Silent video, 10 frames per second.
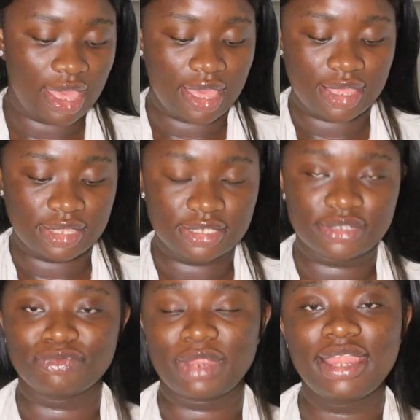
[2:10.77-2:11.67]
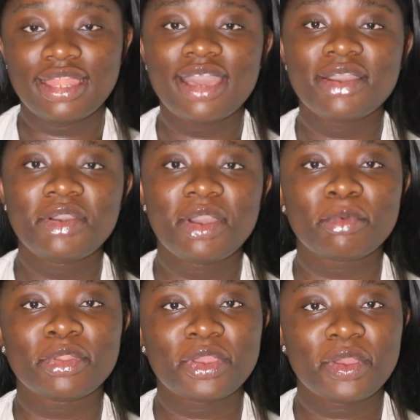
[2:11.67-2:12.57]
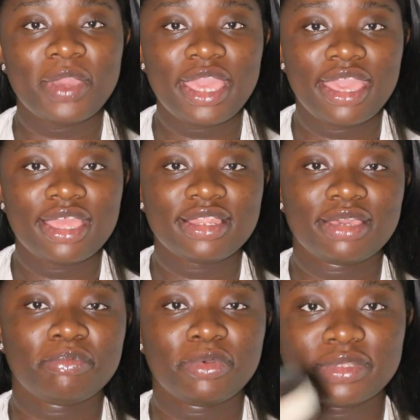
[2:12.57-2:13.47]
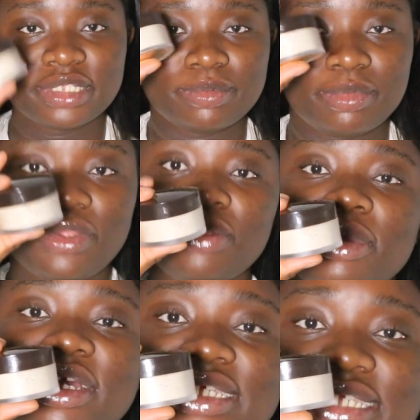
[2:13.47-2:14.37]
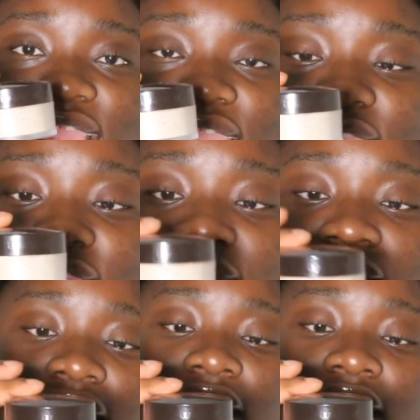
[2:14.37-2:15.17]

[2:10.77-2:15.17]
And right now I'm gonna go ahead and put on some Laura Mercier